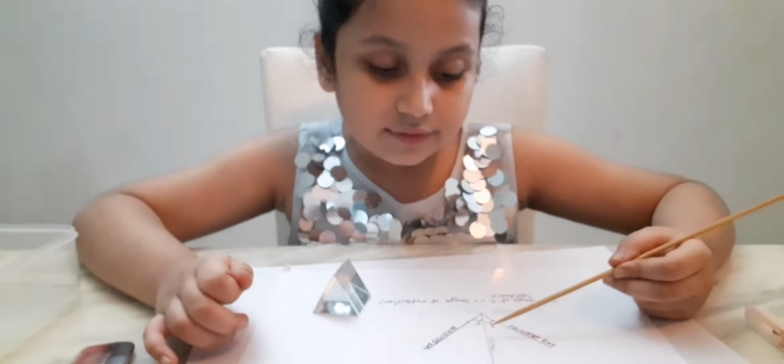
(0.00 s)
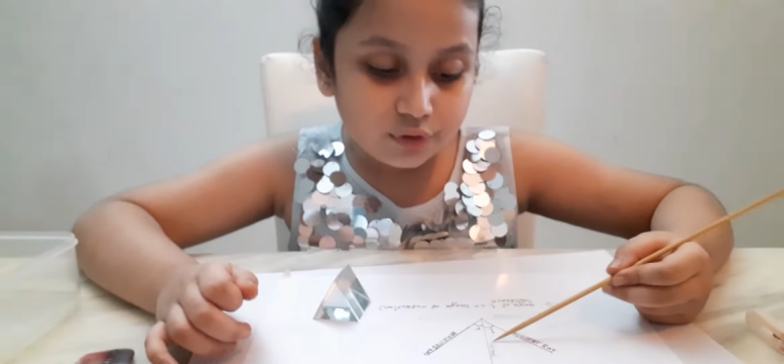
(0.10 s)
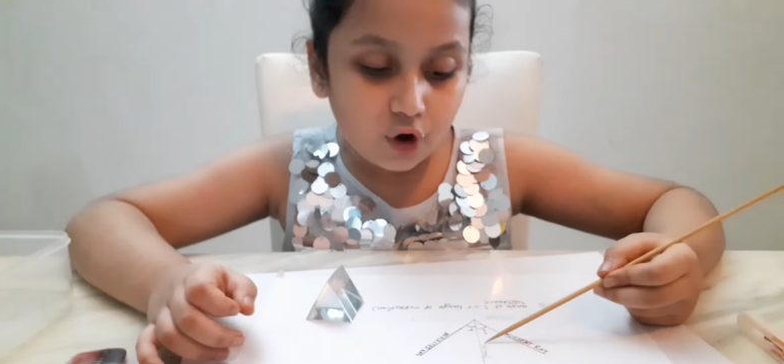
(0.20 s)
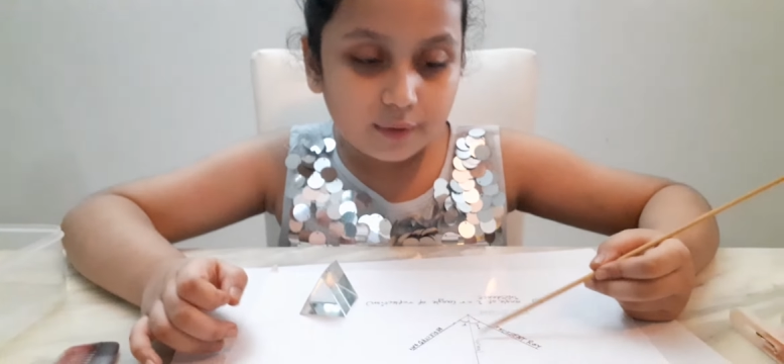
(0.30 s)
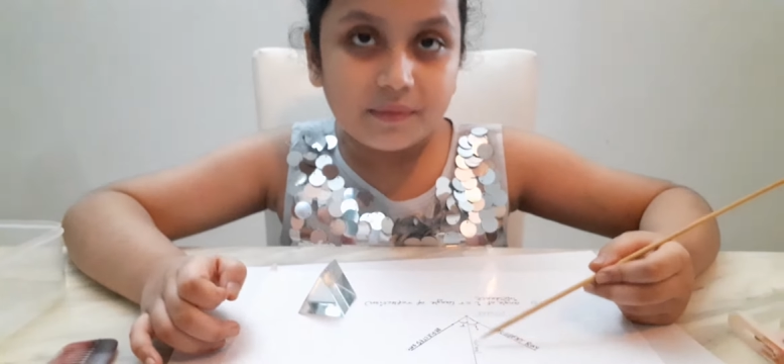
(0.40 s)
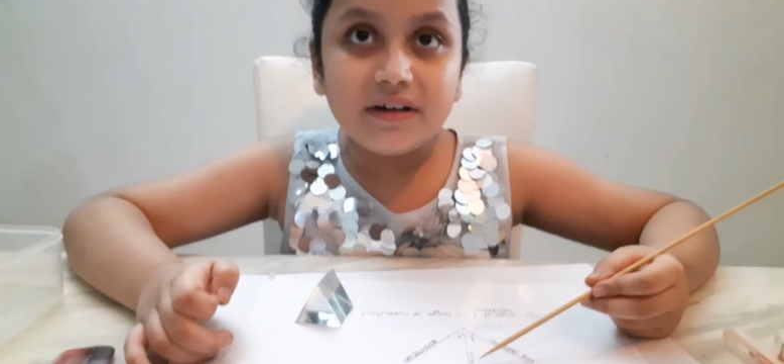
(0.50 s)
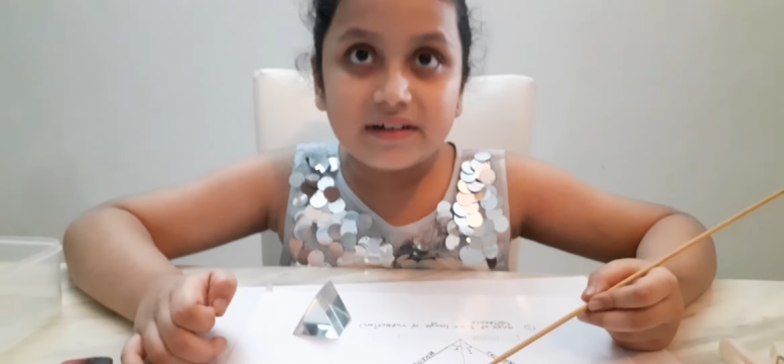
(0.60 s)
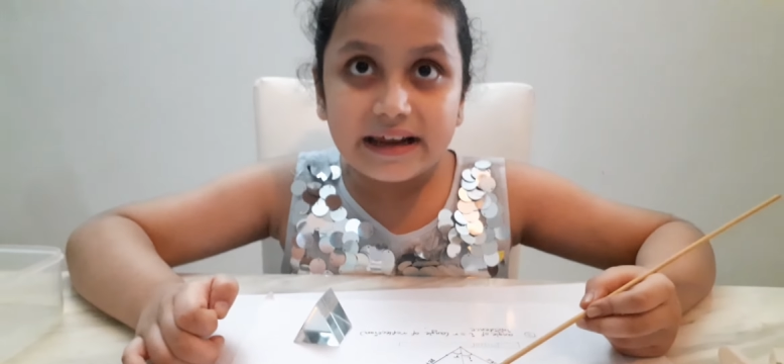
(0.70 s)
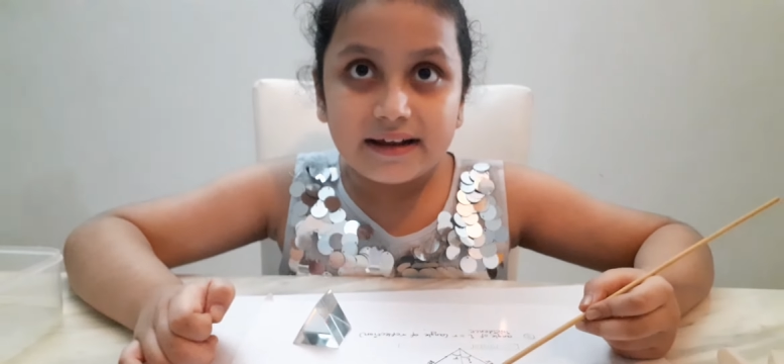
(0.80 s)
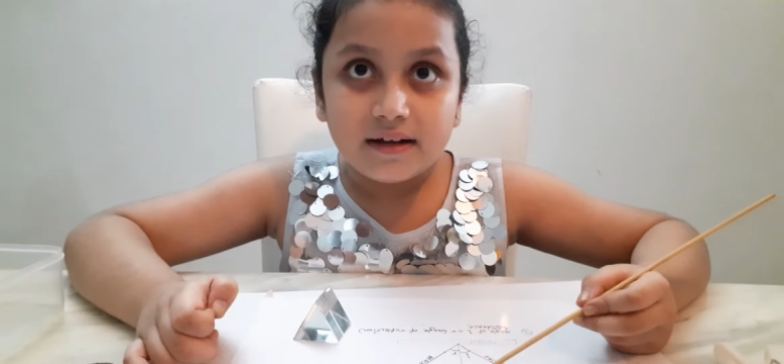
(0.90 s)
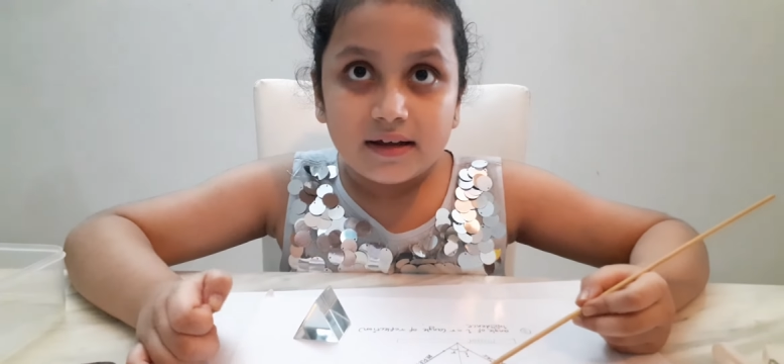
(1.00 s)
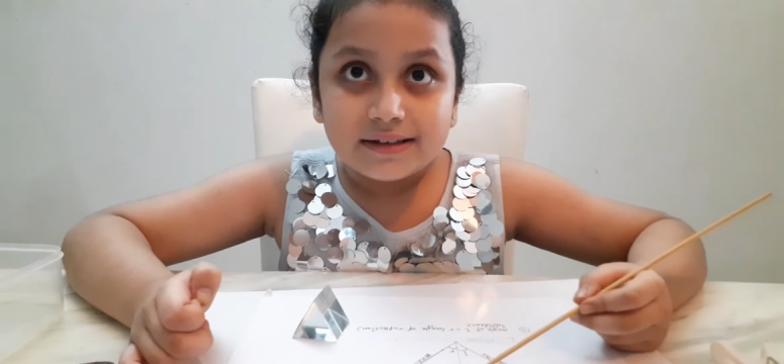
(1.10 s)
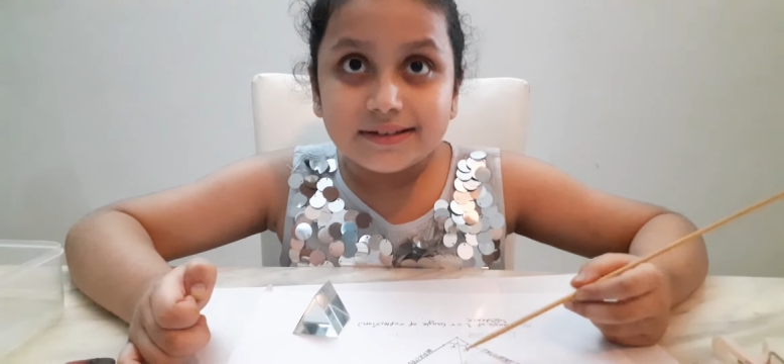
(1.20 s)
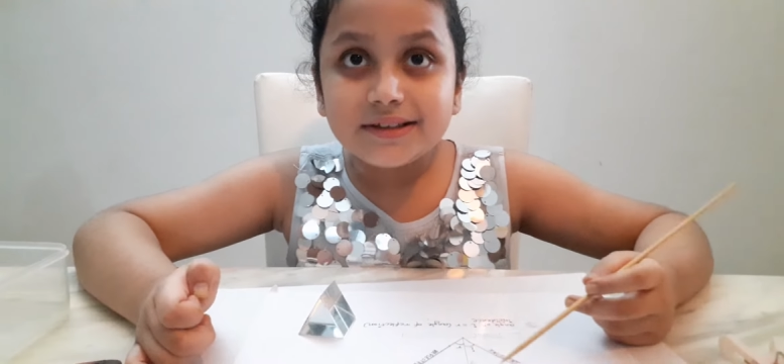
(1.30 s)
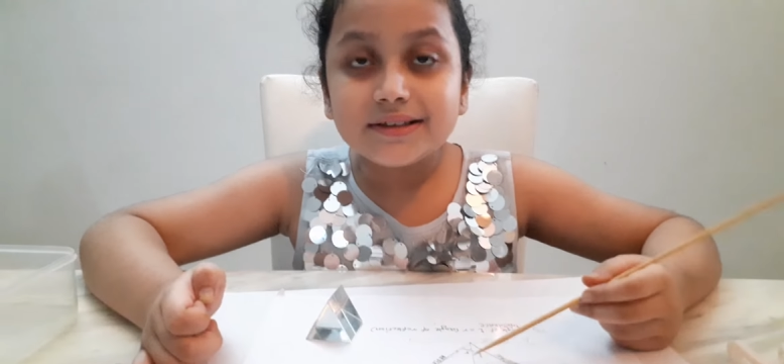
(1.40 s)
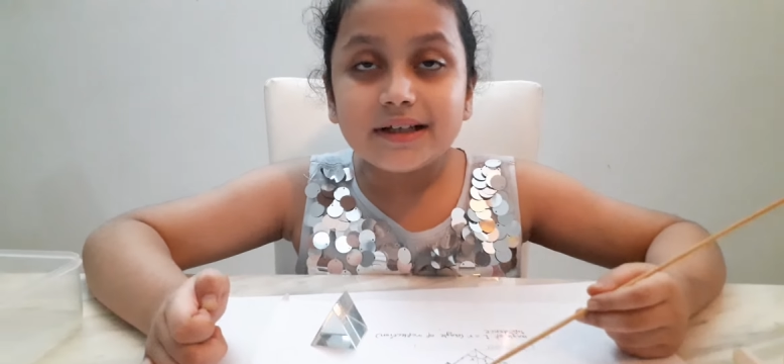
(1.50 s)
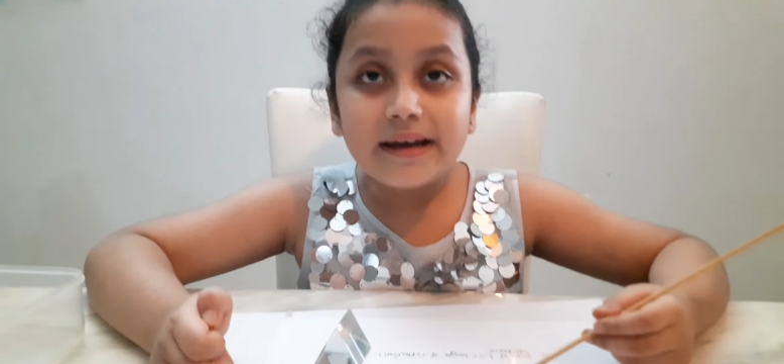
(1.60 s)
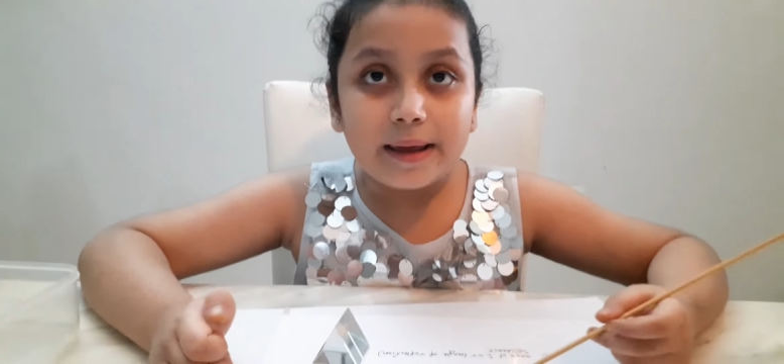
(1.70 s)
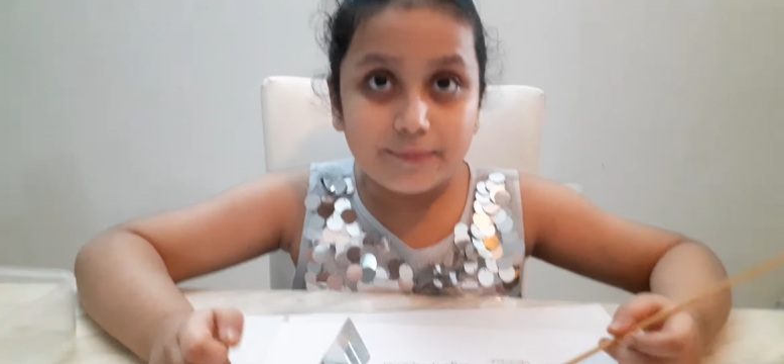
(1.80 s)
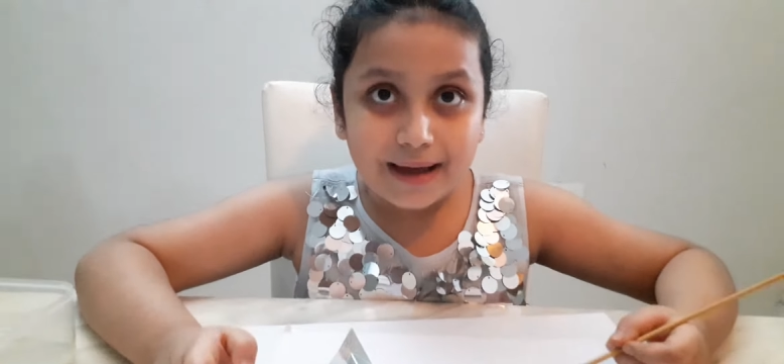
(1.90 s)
normal ray. This is an